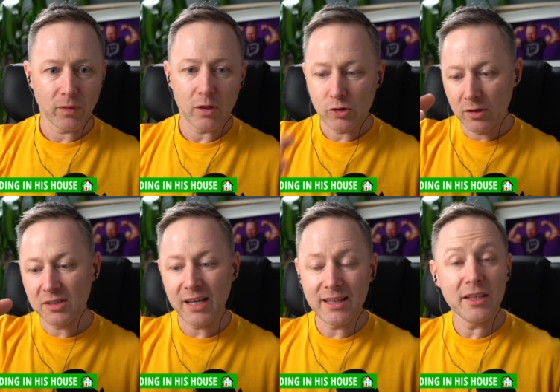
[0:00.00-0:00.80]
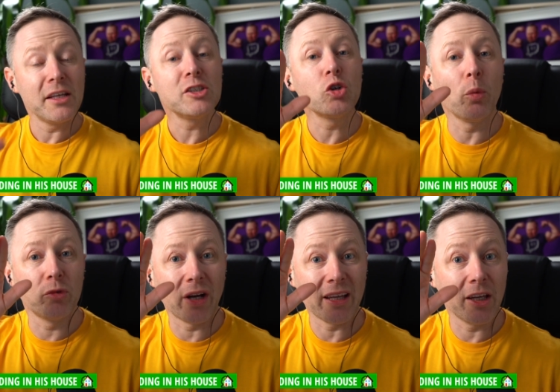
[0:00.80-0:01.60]
So he decided he stopped
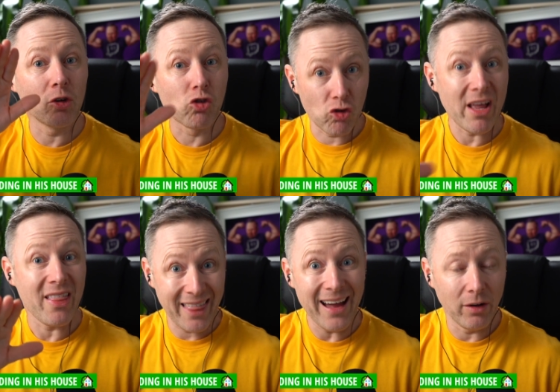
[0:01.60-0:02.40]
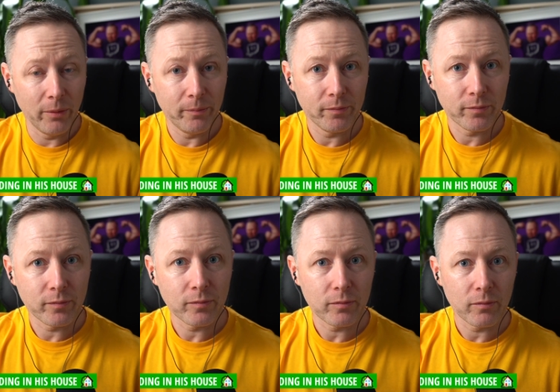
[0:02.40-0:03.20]
drinking right there.
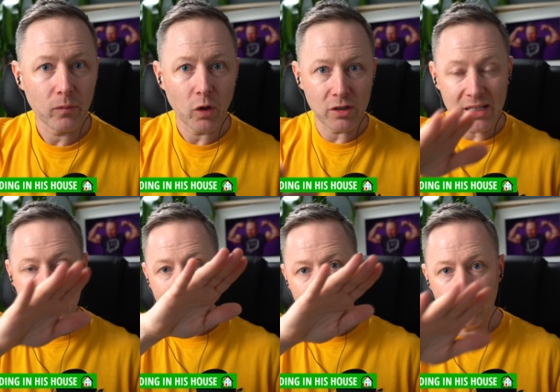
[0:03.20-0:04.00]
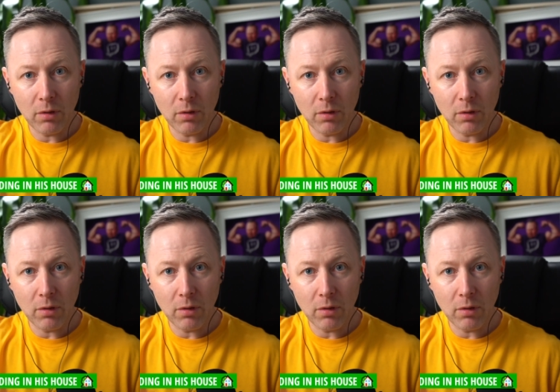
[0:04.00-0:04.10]
So that's it.